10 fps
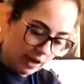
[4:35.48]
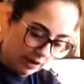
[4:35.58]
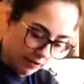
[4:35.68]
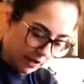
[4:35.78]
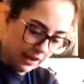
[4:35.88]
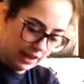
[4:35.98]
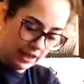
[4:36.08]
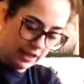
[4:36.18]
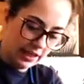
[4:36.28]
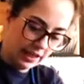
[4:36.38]
I find
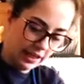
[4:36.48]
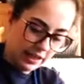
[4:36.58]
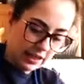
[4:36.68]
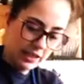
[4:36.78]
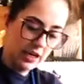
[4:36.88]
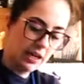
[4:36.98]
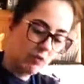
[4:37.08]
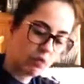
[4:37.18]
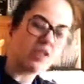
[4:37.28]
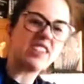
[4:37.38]
that it kind of
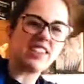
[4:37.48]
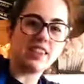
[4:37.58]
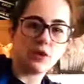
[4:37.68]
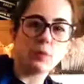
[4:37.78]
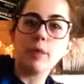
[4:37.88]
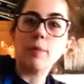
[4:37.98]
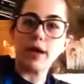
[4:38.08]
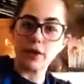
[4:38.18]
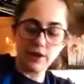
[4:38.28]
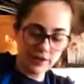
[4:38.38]
works a little bit better.